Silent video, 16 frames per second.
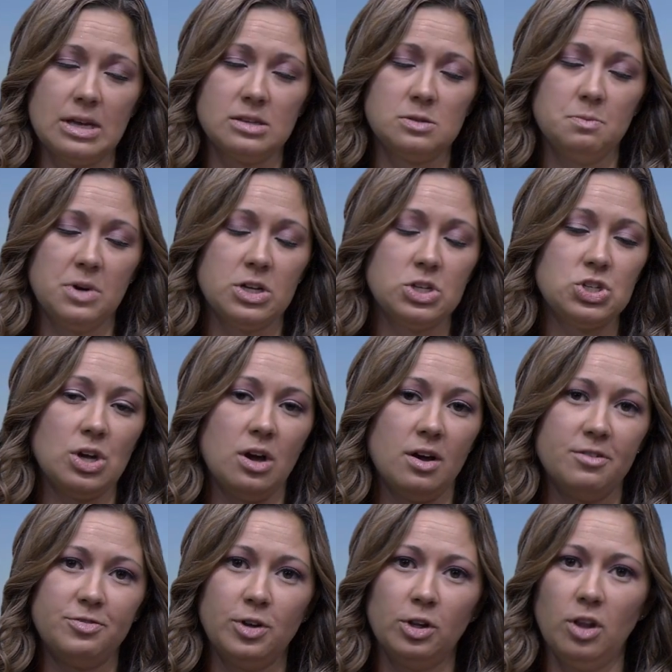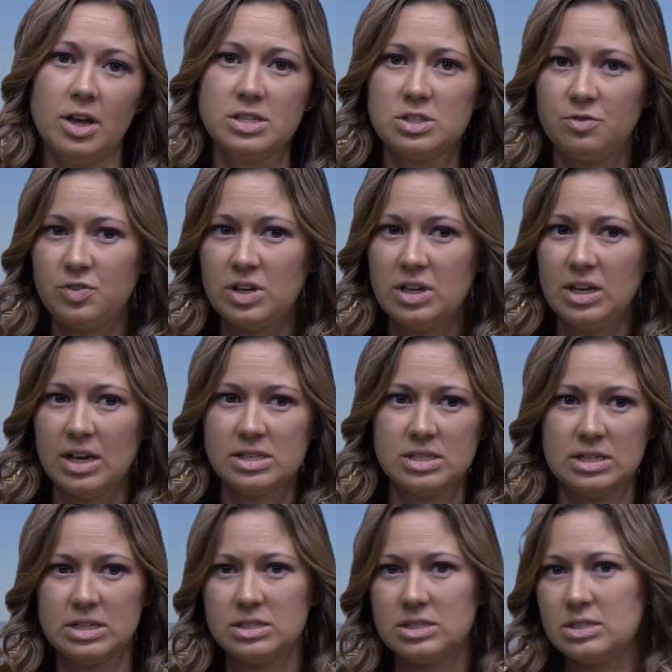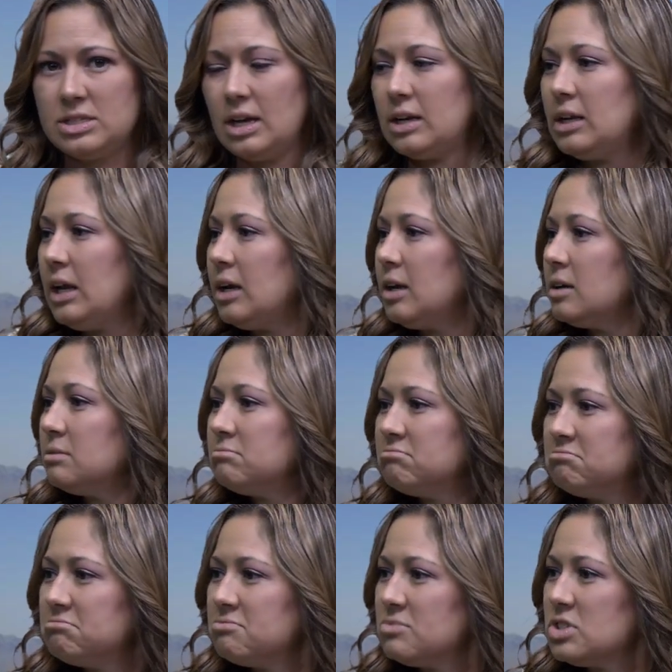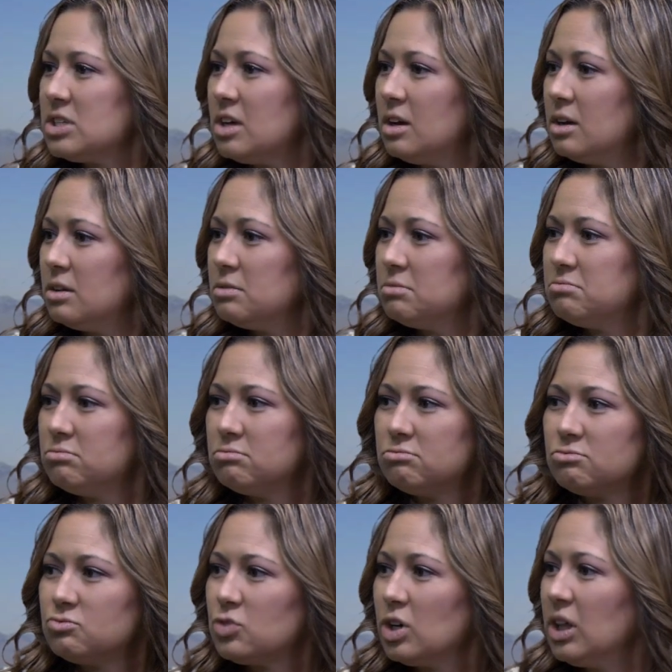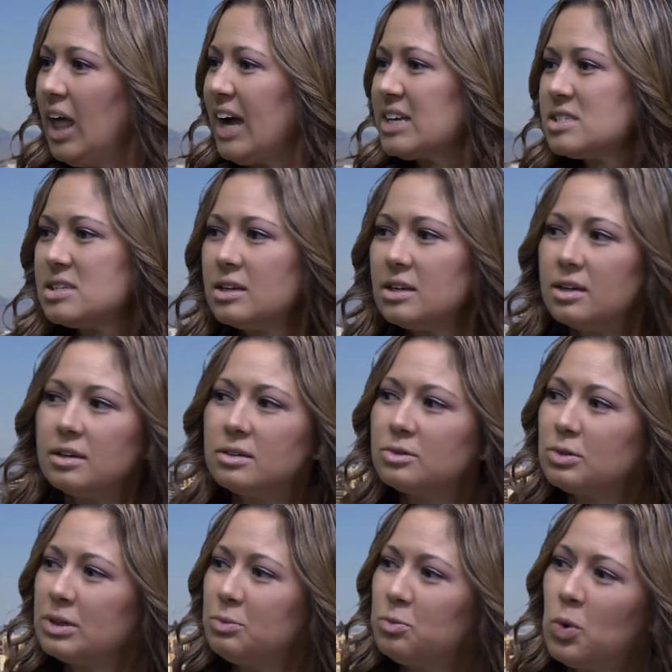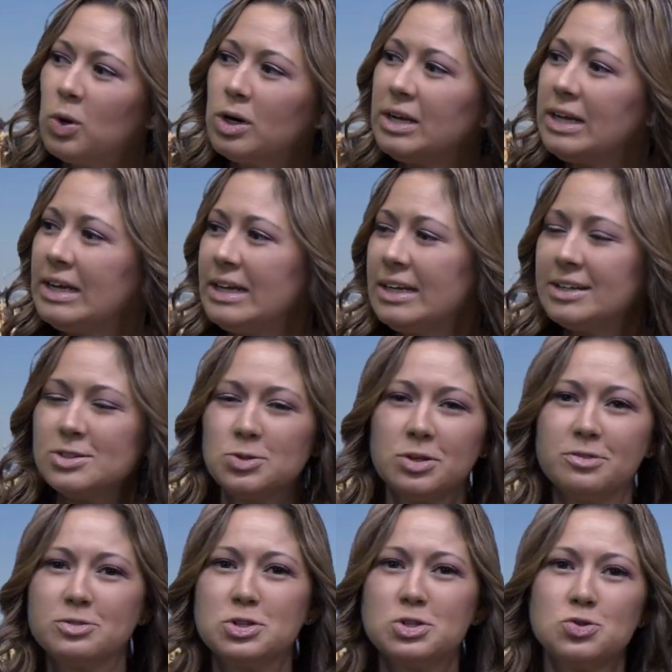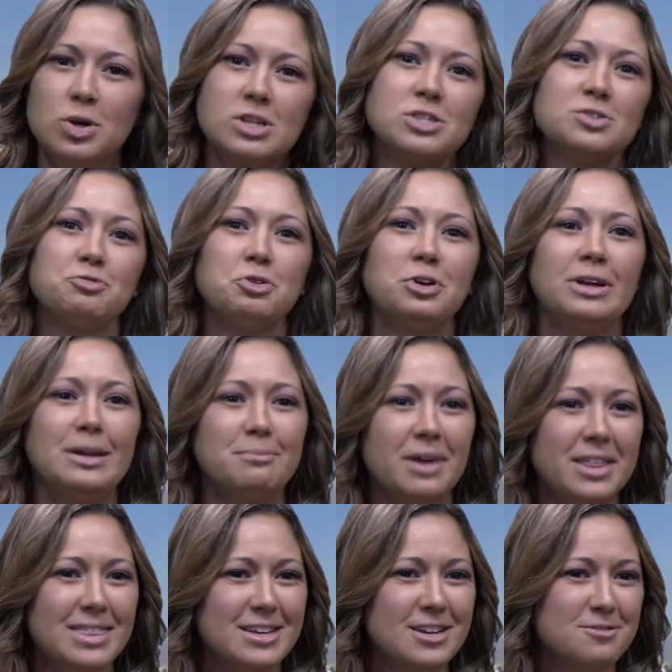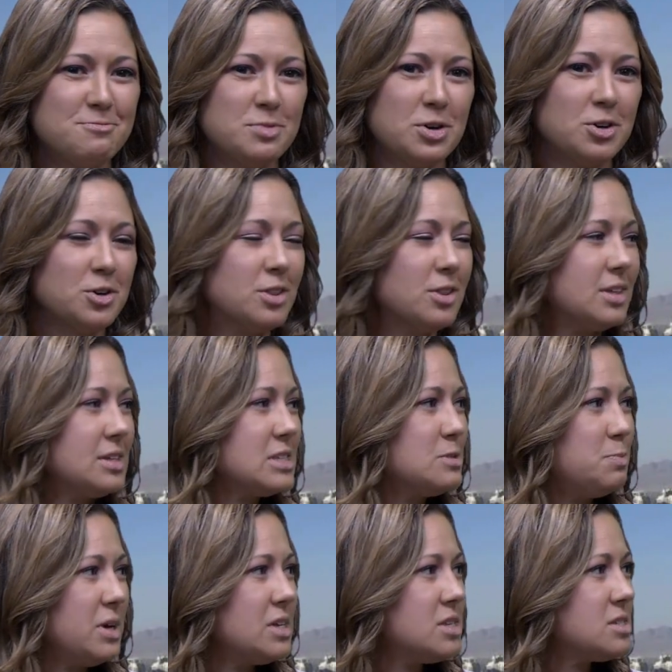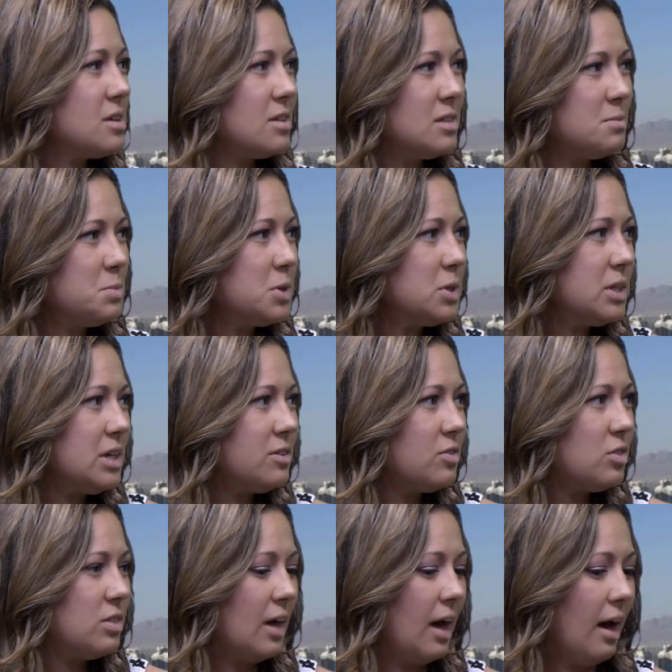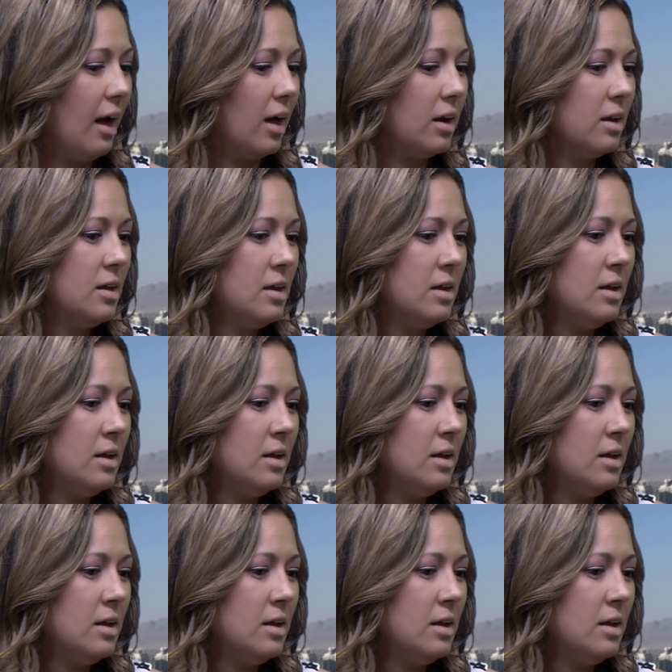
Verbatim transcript: as much a philosophy as it is a technique. It's a relaxing, rewarding, sort of stress-free method of birth that's based on the belief that